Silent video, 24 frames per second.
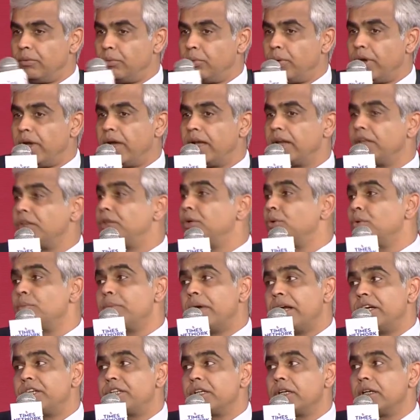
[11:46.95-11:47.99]
Where you
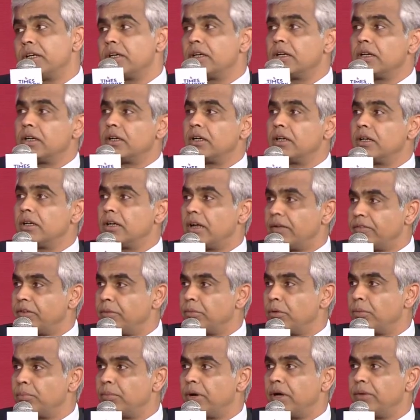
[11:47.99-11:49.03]
mentioned Navi
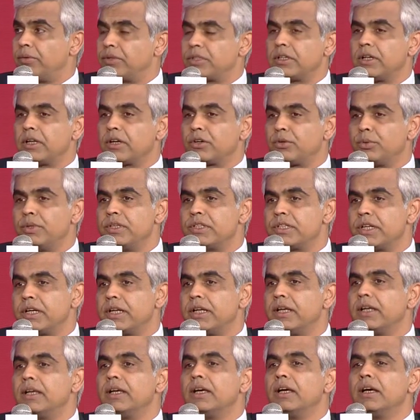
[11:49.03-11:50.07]
Mumbai, which is like twin
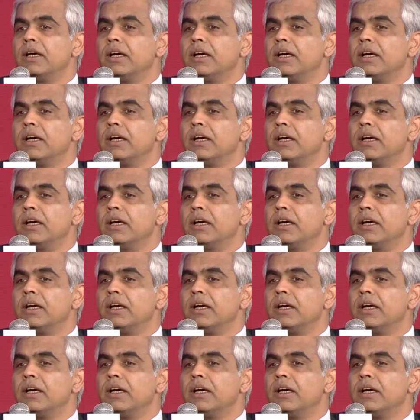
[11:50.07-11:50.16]
city,